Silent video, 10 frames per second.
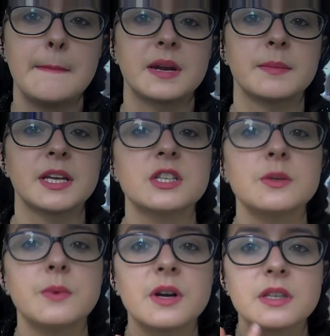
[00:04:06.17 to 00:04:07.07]
but I'm actually
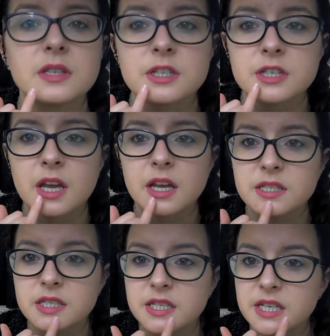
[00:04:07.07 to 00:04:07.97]
wearing this
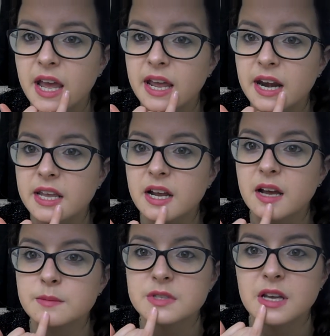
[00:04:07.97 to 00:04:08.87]
shade today and it
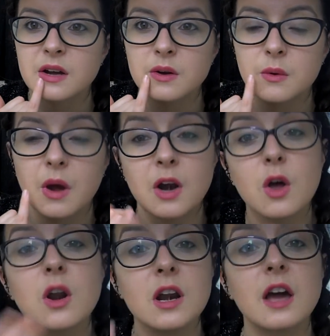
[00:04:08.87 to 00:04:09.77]
comes out a
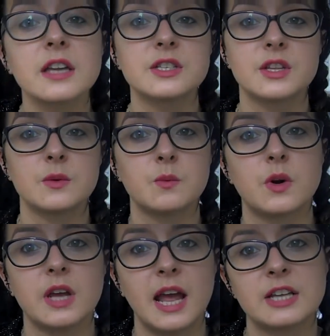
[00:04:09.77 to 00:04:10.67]
lot lighter than
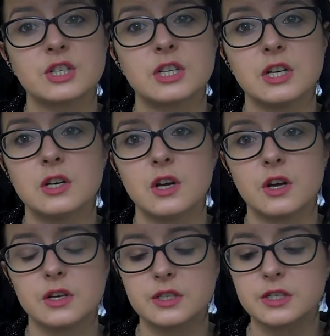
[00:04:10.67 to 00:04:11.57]
what it actually looks.